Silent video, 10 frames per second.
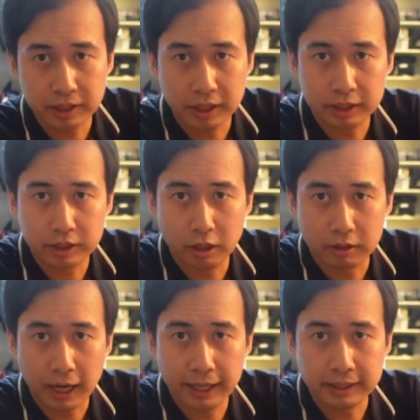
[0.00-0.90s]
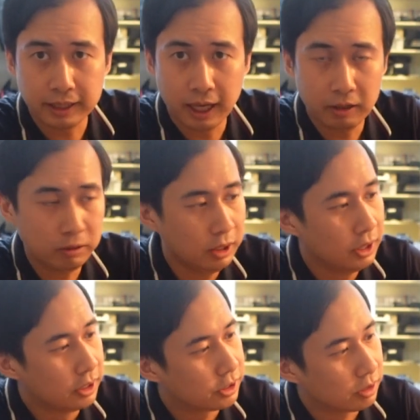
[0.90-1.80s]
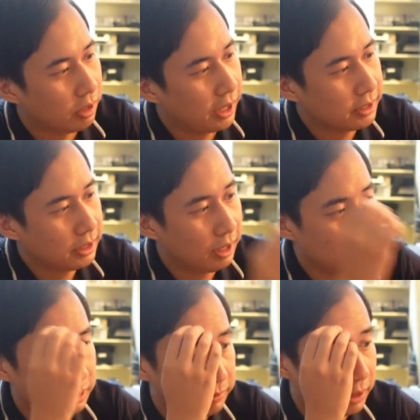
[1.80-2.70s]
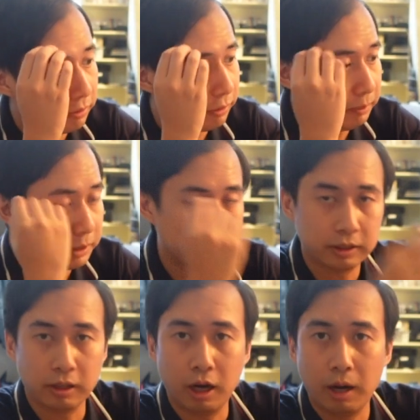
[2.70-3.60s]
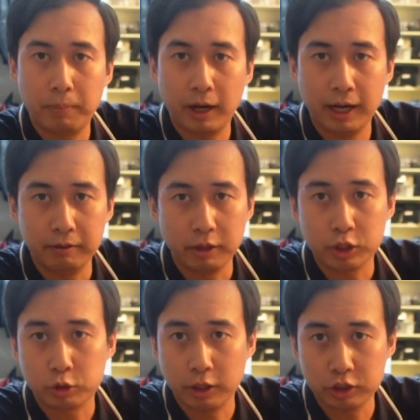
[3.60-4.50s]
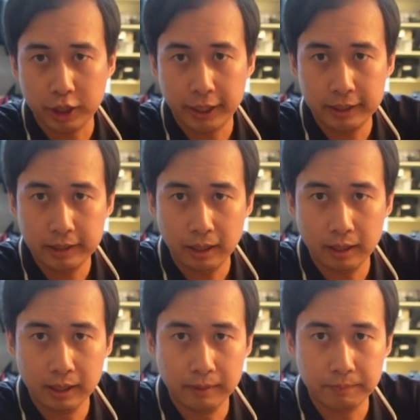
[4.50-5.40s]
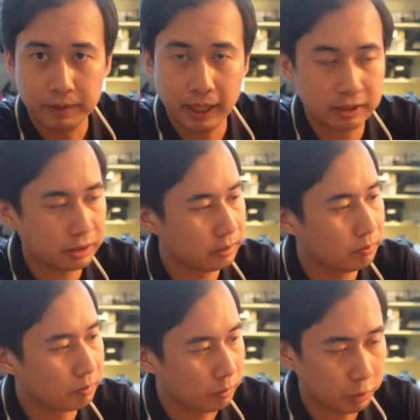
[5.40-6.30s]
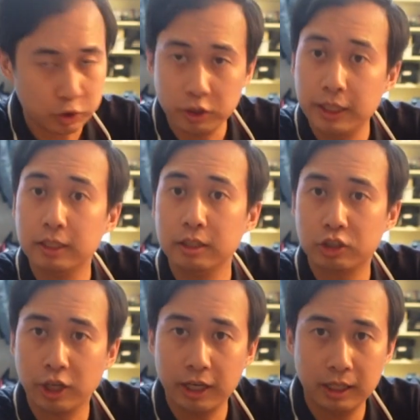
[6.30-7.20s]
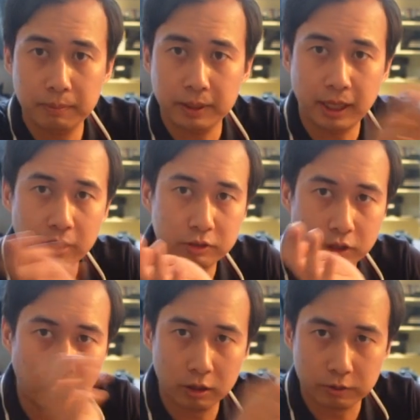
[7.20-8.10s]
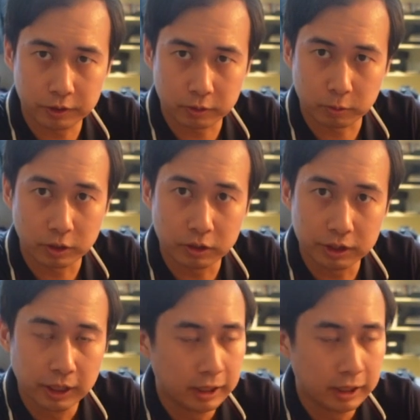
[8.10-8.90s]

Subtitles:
It's called Haidilao. So Haidilao is a very famous hot pot restaurant chain that's originated in China, but now it's all over the world.